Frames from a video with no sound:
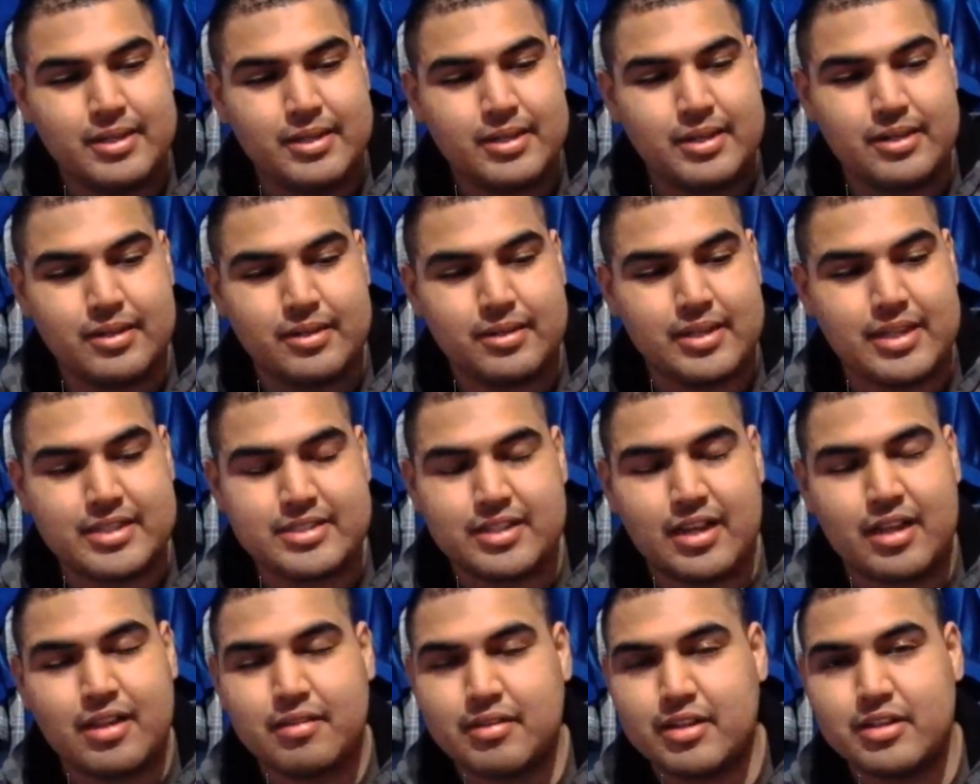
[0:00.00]
you know, that's
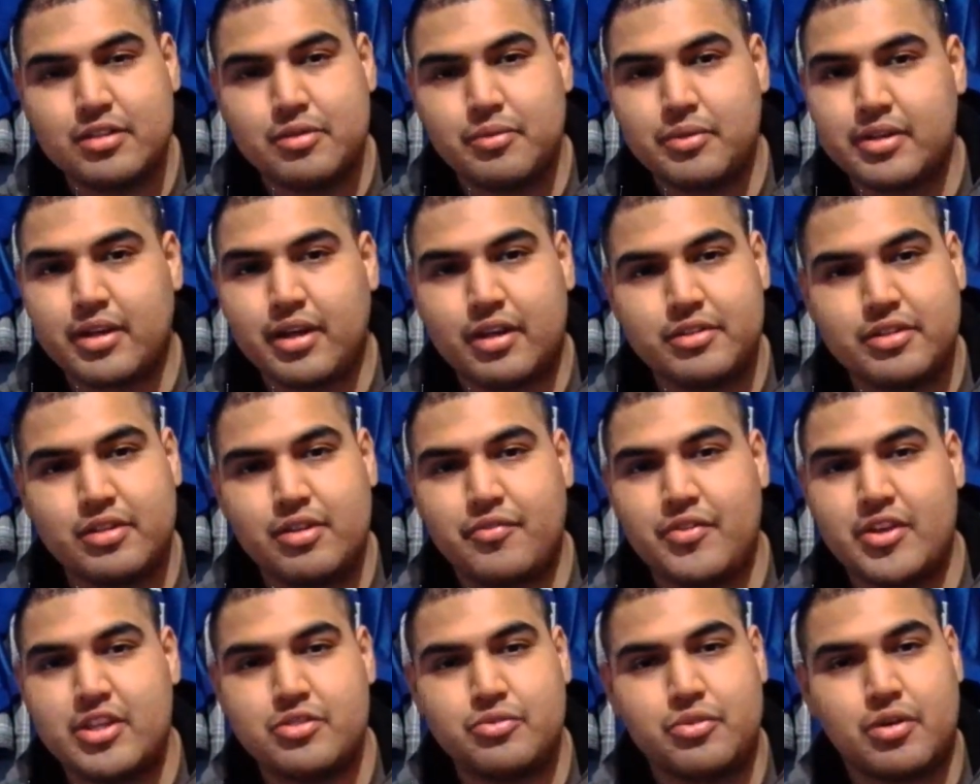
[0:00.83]
all I'm gonna do with Call of Duty
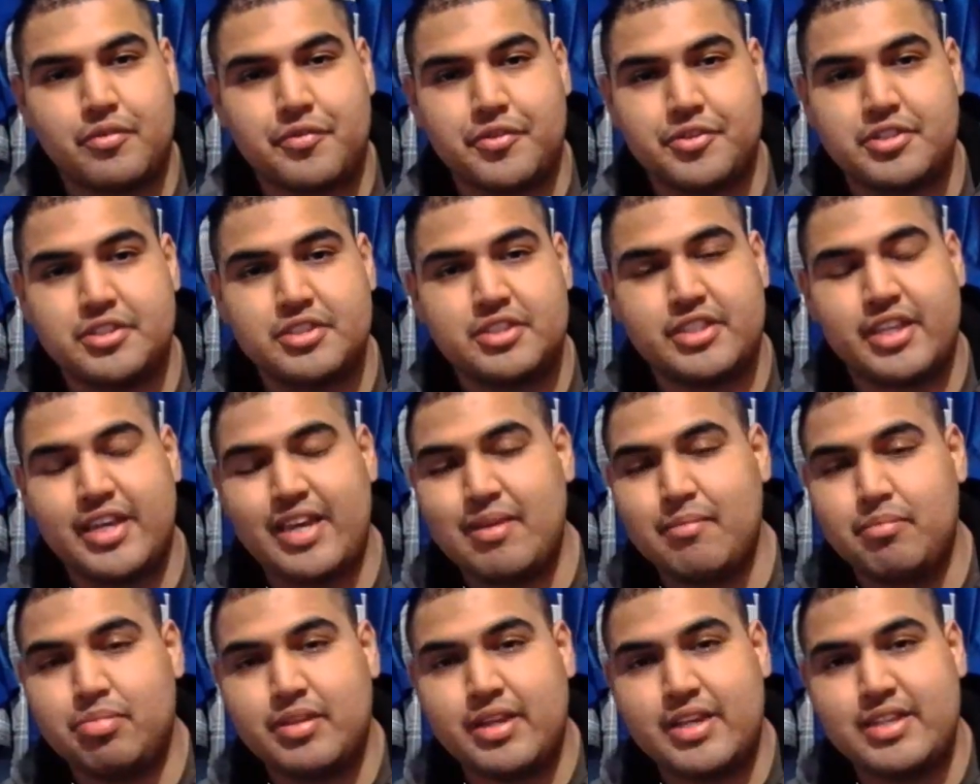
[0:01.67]
Advanced Warfare. Just
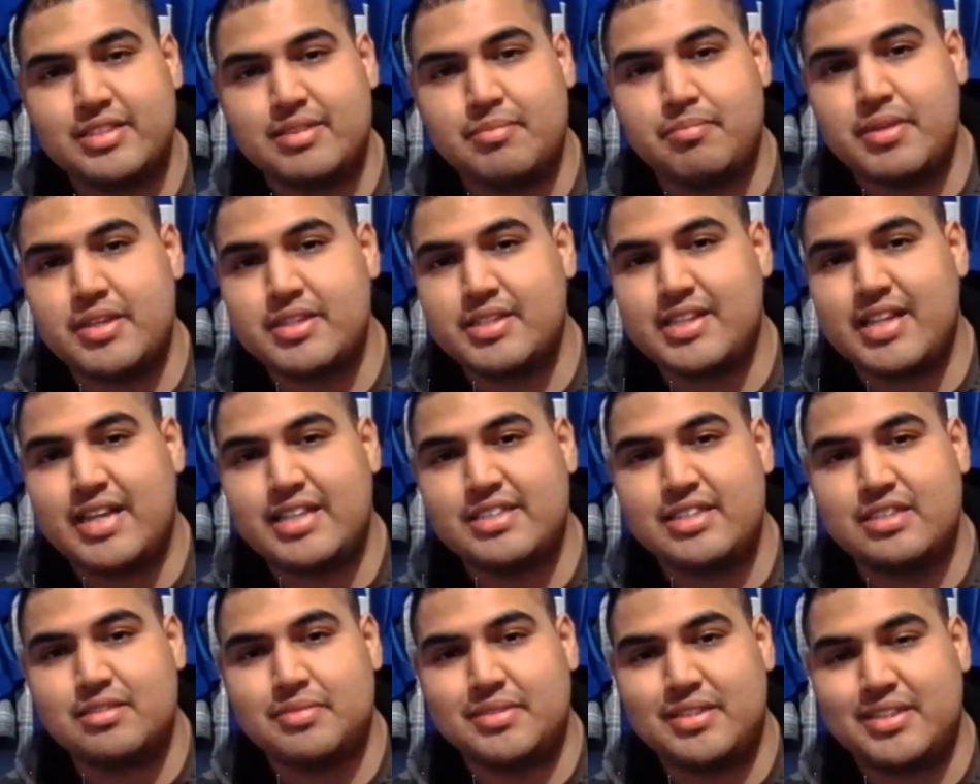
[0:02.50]
gameplays and best
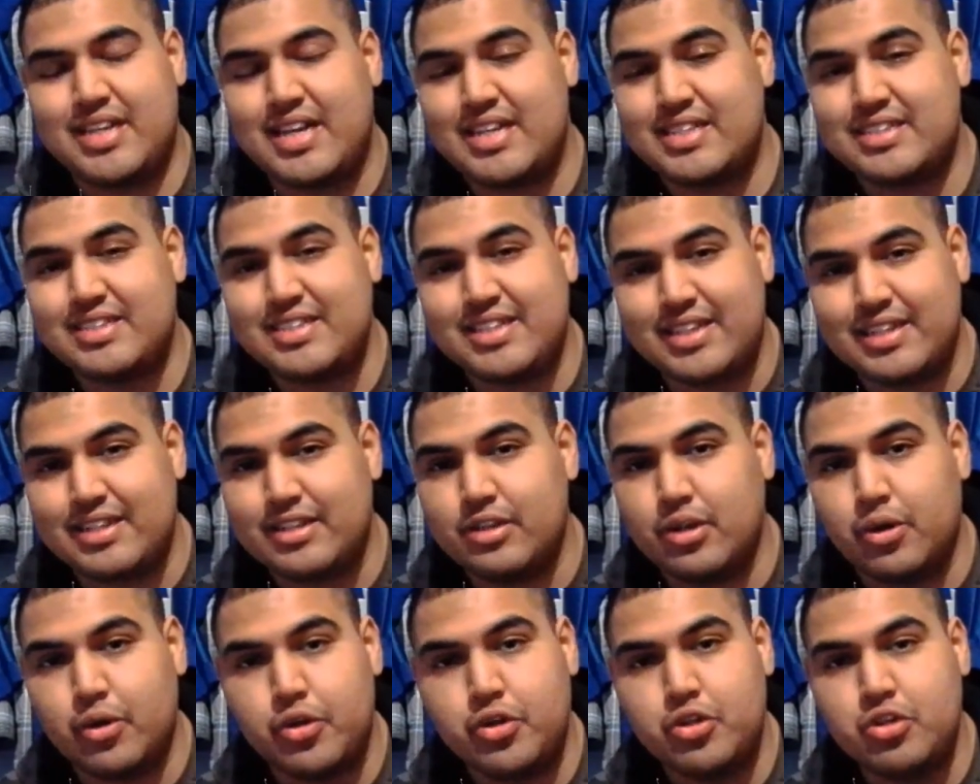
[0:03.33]
class setups, and that's it.
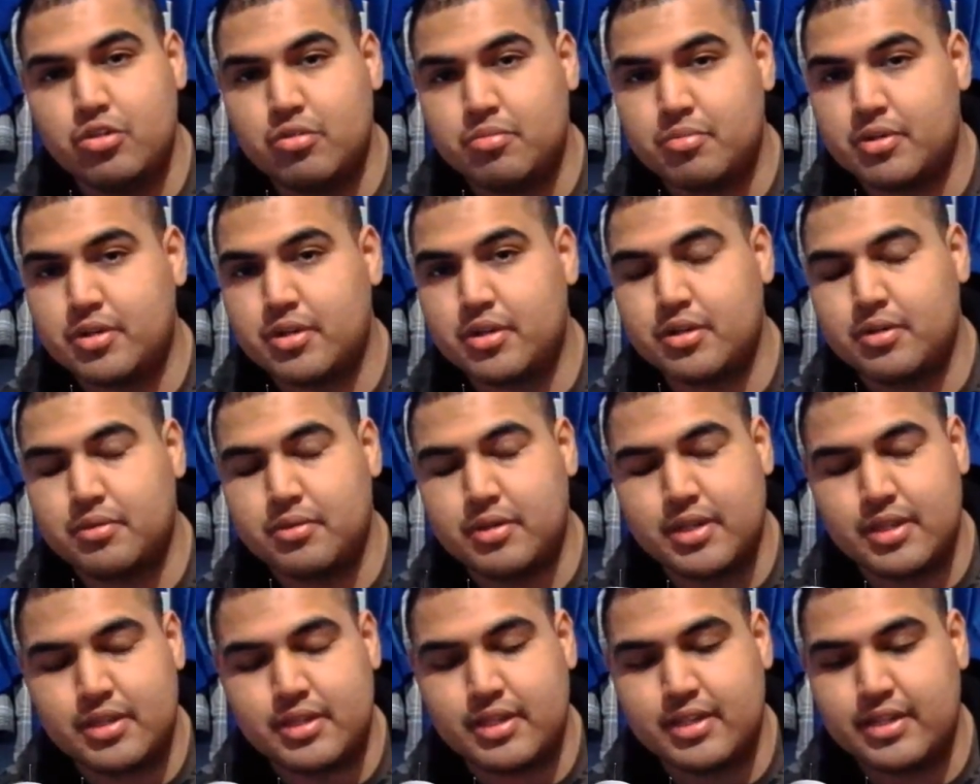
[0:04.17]
No humor, no
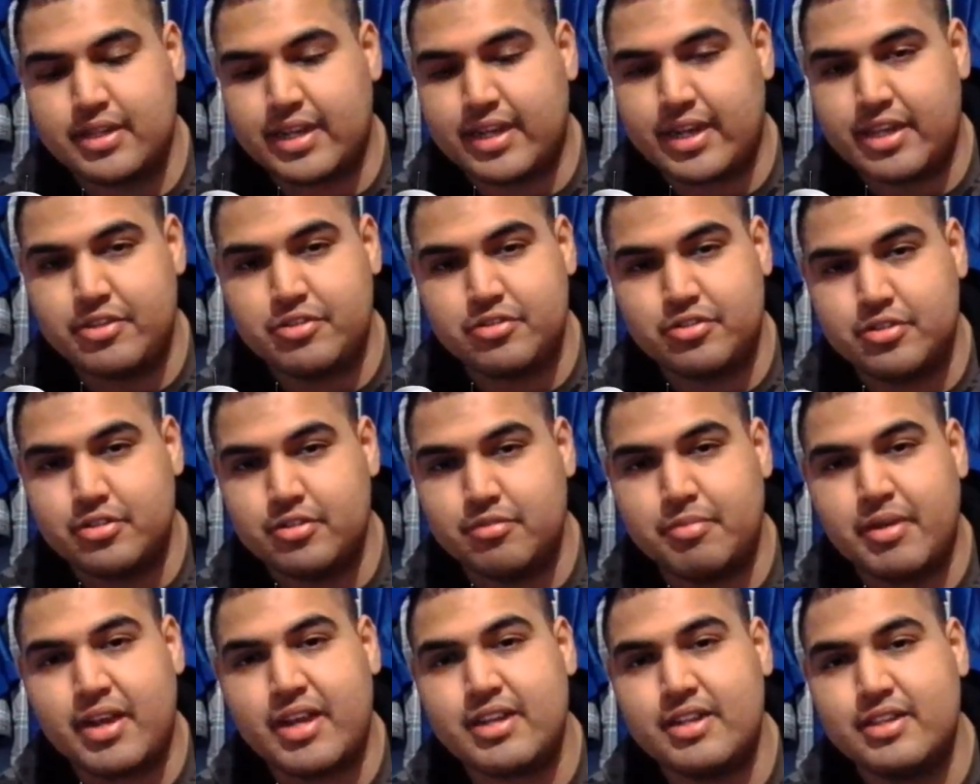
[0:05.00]
nothing like I used to do
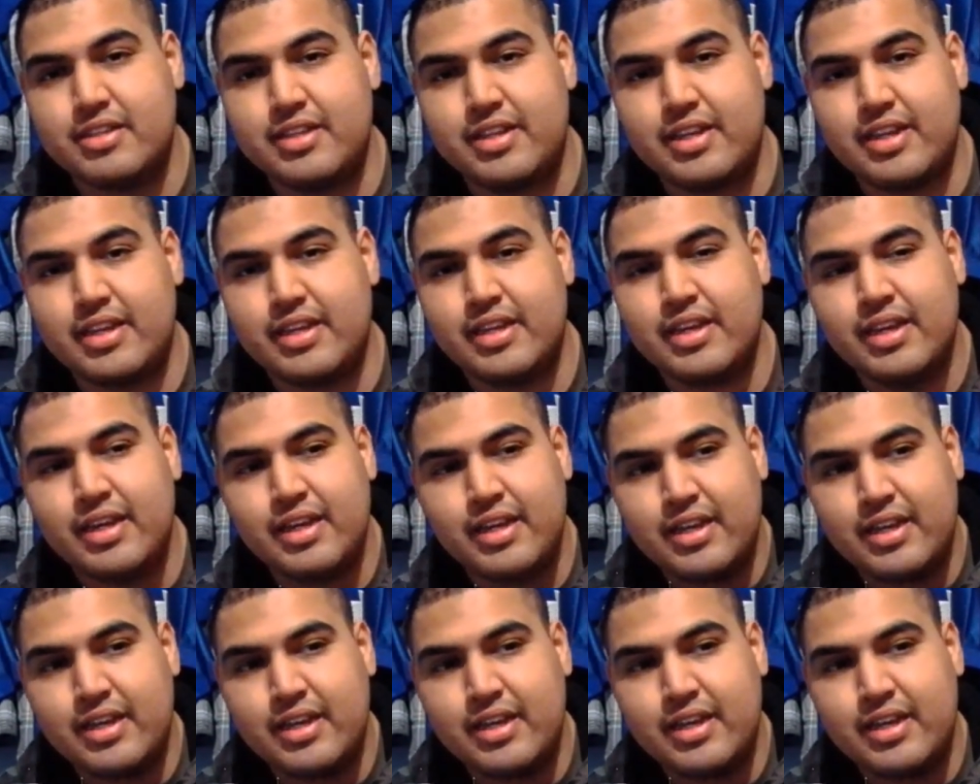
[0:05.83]
back in the day.